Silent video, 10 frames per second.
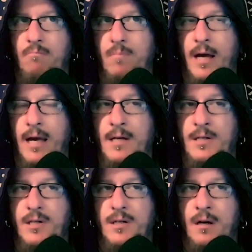i
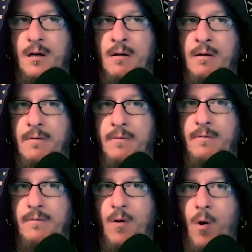guess uh
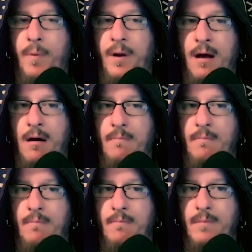opening up
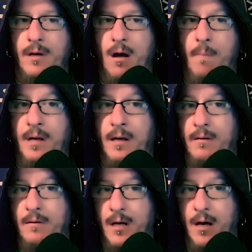company
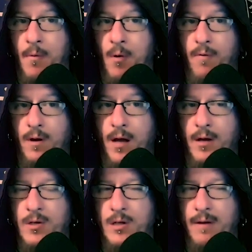to come over i
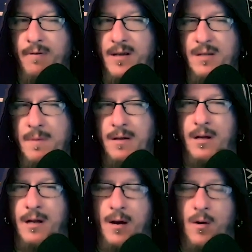usually if i spend the
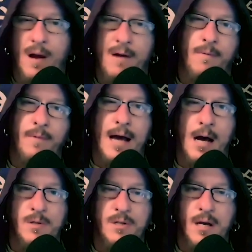night away from the
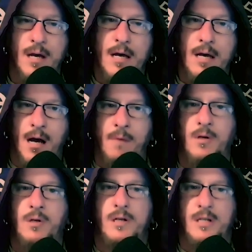house I'm
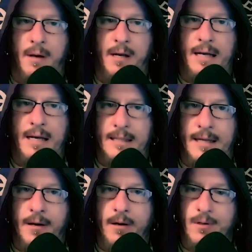usually spending it at
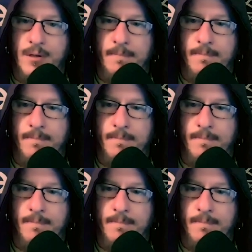Dingo's.